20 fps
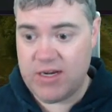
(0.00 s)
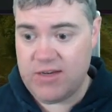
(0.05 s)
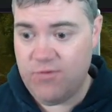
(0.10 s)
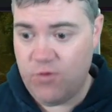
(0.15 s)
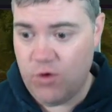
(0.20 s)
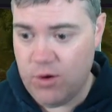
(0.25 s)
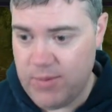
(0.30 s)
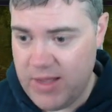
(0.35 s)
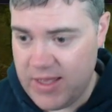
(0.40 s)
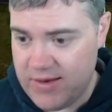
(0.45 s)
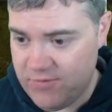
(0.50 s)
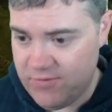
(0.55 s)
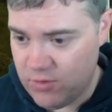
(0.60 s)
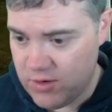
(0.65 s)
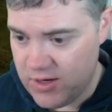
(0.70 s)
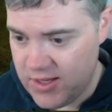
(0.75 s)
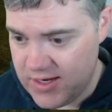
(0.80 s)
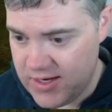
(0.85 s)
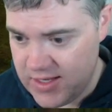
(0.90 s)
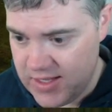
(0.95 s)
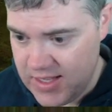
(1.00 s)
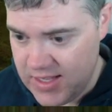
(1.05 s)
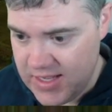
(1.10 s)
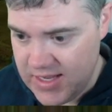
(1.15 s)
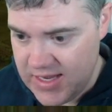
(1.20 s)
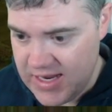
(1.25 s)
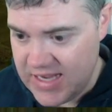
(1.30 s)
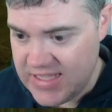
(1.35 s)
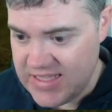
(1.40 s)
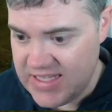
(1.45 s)
format for it.
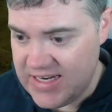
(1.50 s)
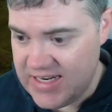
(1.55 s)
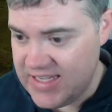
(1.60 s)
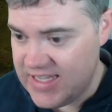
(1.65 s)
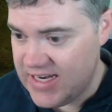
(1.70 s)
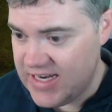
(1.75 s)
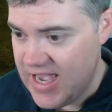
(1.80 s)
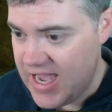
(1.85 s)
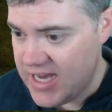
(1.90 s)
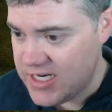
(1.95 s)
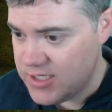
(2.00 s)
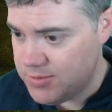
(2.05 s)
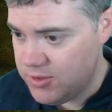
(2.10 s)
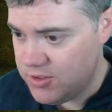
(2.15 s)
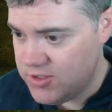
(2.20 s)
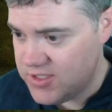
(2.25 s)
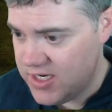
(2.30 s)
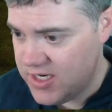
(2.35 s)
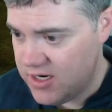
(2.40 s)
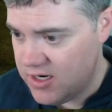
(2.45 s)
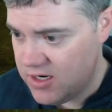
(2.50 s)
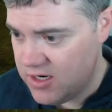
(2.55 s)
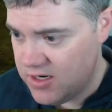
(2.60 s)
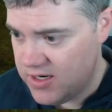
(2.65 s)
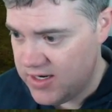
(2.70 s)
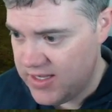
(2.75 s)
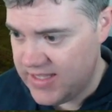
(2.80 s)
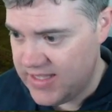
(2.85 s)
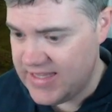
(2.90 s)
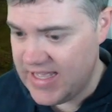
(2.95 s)
And then to get attributes here,
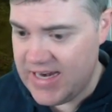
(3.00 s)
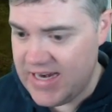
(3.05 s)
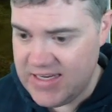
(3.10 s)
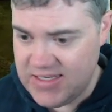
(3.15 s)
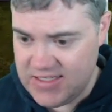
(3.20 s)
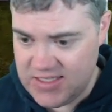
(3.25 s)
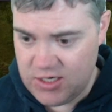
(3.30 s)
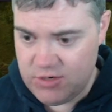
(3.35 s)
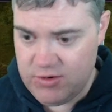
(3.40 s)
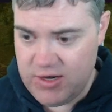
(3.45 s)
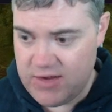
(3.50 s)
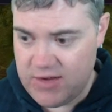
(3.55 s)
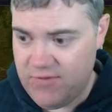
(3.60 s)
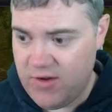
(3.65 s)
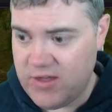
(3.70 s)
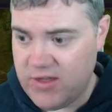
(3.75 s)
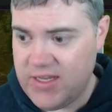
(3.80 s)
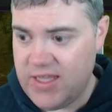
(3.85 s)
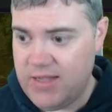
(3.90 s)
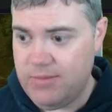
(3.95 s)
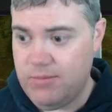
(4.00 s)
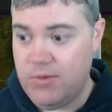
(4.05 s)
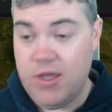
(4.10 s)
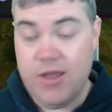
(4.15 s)
that is the correct file name.